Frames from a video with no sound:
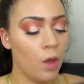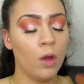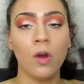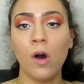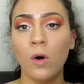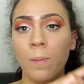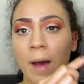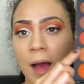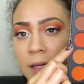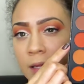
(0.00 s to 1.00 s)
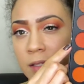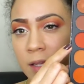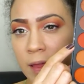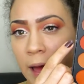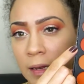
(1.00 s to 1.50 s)
go back
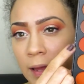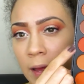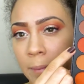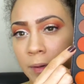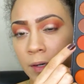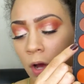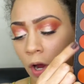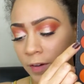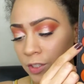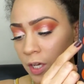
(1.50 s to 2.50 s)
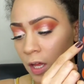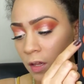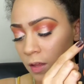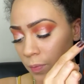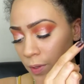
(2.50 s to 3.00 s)
into that like burnt orange
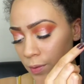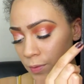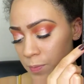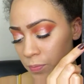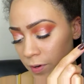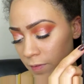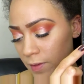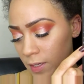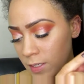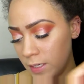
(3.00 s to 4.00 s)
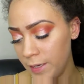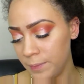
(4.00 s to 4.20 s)
color that we used previously.